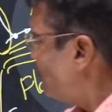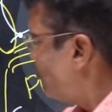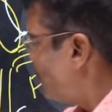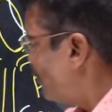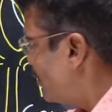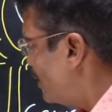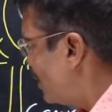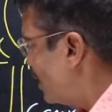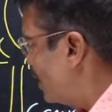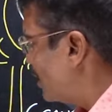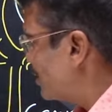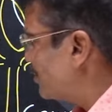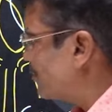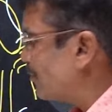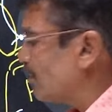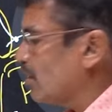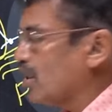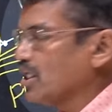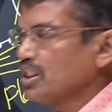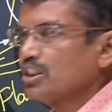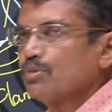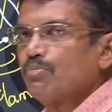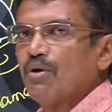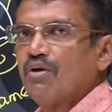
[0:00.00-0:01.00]
free
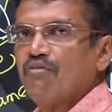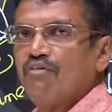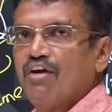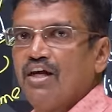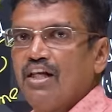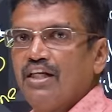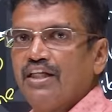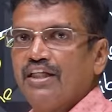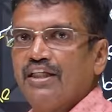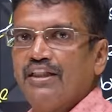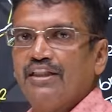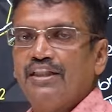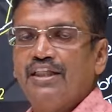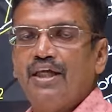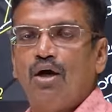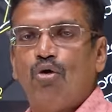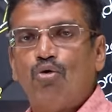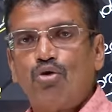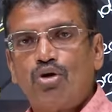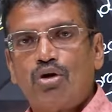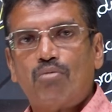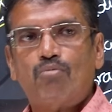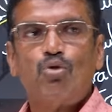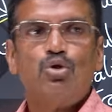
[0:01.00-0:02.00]
electrons prevailing in the
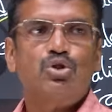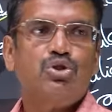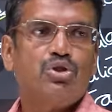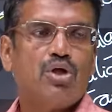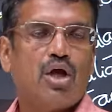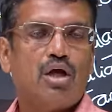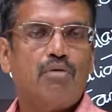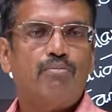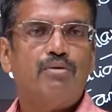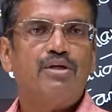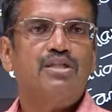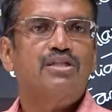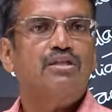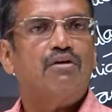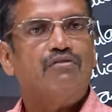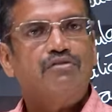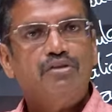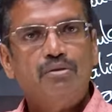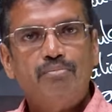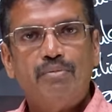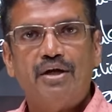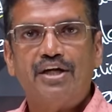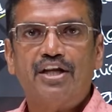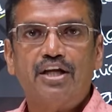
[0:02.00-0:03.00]
outermost orbits of
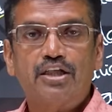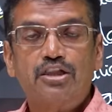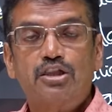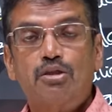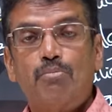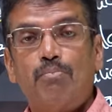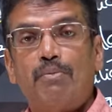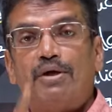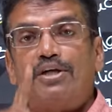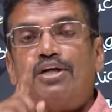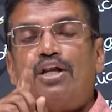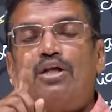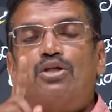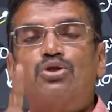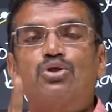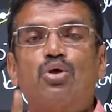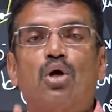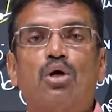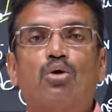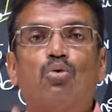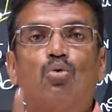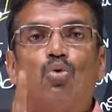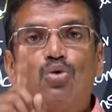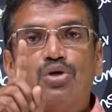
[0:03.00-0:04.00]
the metals. Metals
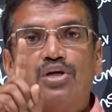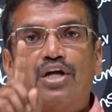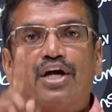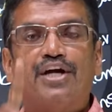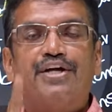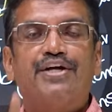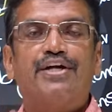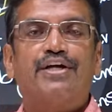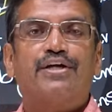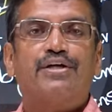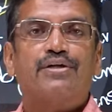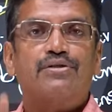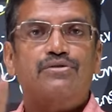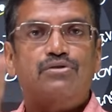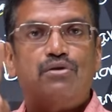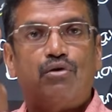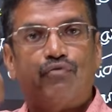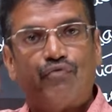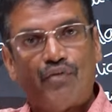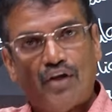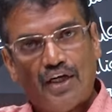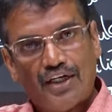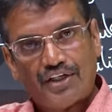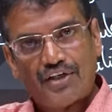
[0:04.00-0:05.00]
are good conductors
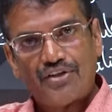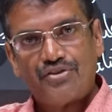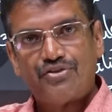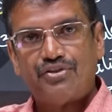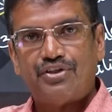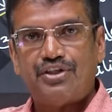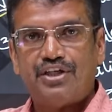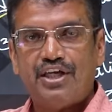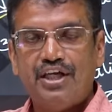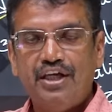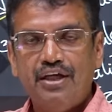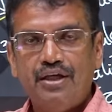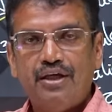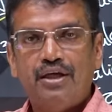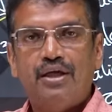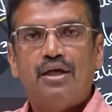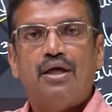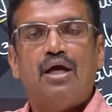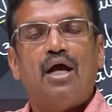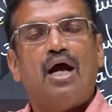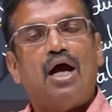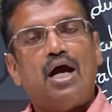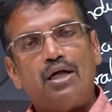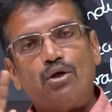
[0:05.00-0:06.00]
of electricity
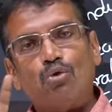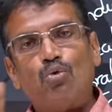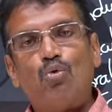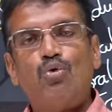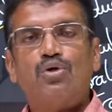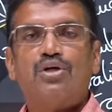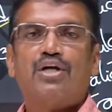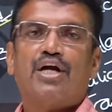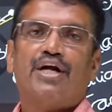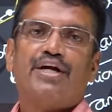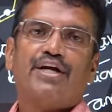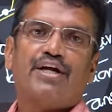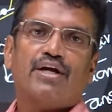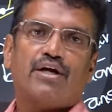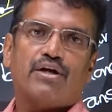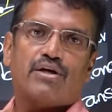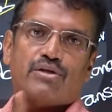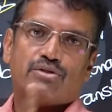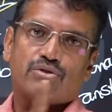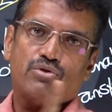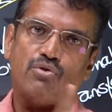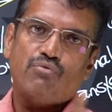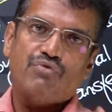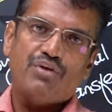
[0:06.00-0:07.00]
and good
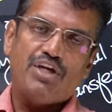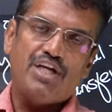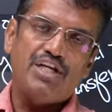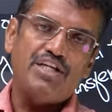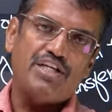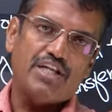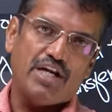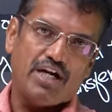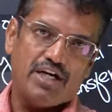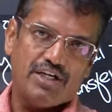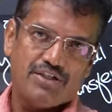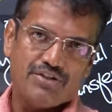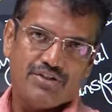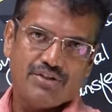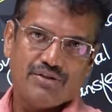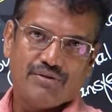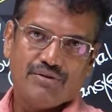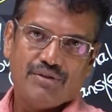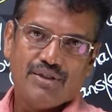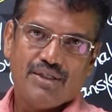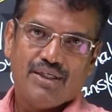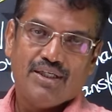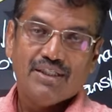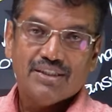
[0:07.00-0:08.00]
conductors of heat energy.
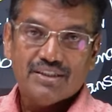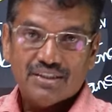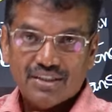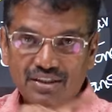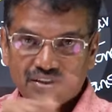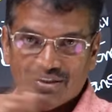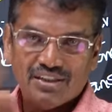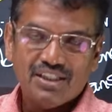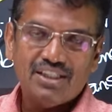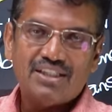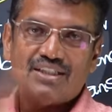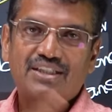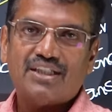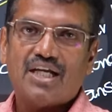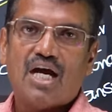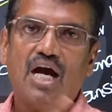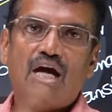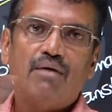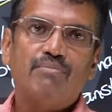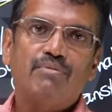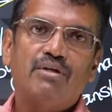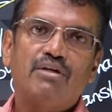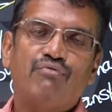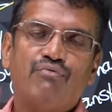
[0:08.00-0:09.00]
So, this
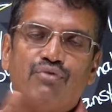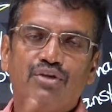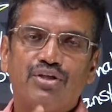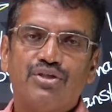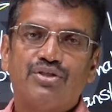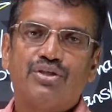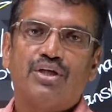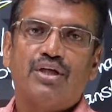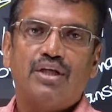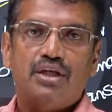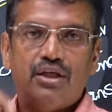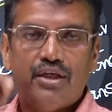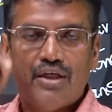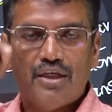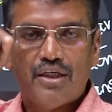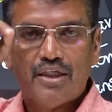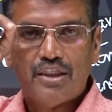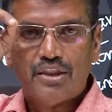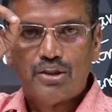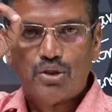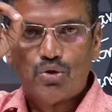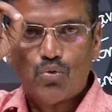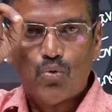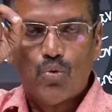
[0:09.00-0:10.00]
common feature
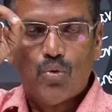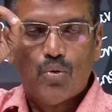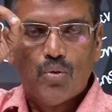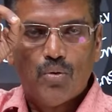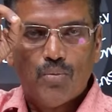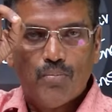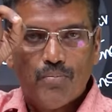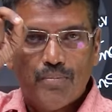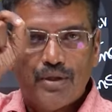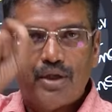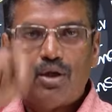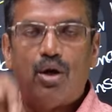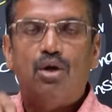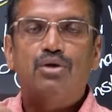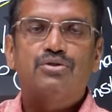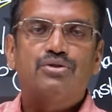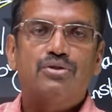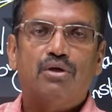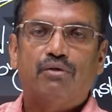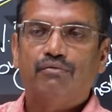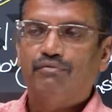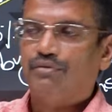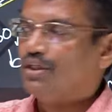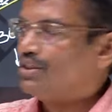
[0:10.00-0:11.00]
is because
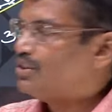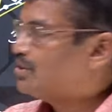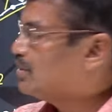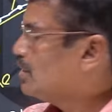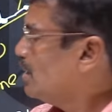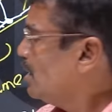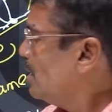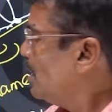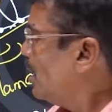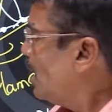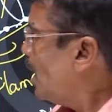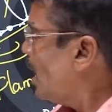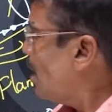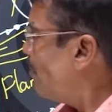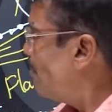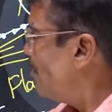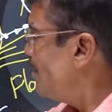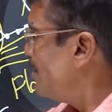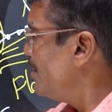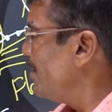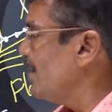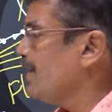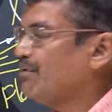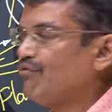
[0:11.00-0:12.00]
of this
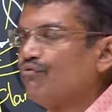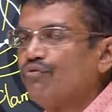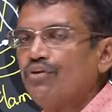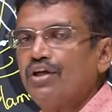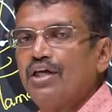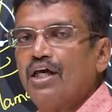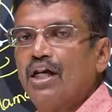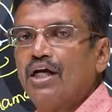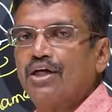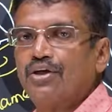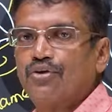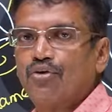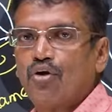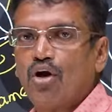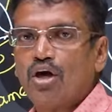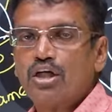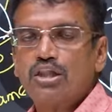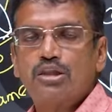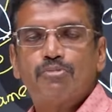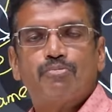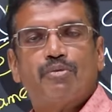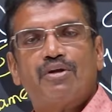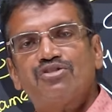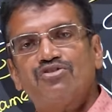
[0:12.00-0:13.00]
abundant free
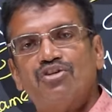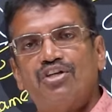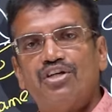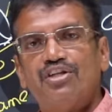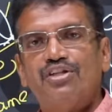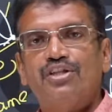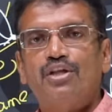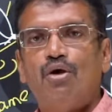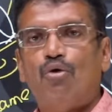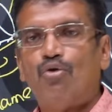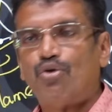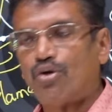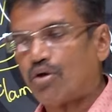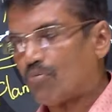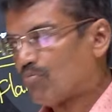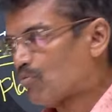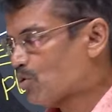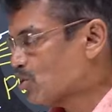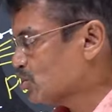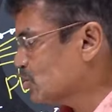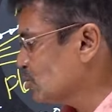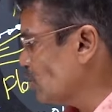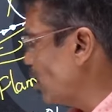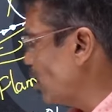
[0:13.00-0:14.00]
electrons present in the outermost